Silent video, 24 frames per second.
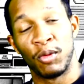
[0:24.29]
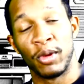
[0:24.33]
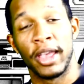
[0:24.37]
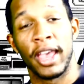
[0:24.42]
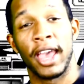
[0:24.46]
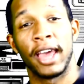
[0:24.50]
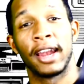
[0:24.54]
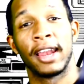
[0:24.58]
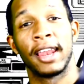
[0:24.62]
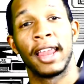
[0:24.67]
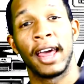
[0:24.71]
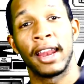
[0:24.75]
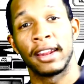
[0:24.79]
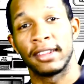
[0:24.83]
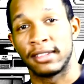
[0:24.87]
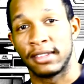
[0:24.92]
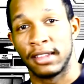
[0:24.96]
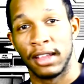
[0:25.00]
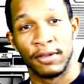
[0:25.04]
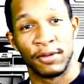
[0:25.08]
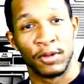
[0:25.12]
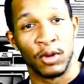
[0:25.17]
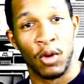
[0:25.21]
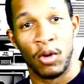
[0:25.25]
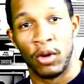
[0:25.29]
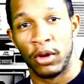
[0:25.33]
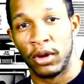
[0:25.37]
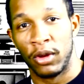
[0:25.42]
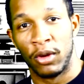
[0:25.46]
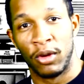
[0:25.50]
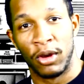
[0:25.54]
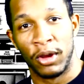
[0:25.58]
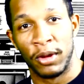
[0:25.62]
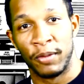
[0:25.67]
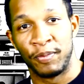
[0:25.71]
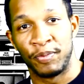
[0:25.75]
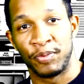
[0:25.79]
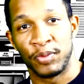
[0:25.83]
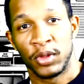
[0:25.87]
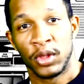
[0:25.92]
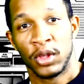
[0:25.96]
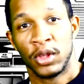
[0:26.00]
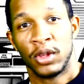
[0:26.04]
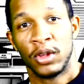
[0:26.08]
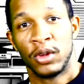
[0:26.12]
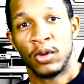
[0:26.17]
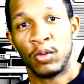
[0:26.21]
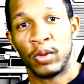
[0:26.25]
we had a lot of stuff going on.
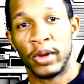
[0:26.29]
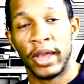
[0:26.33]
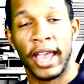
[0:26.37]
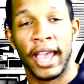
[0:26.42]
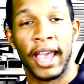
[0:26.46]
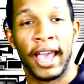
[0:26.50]
We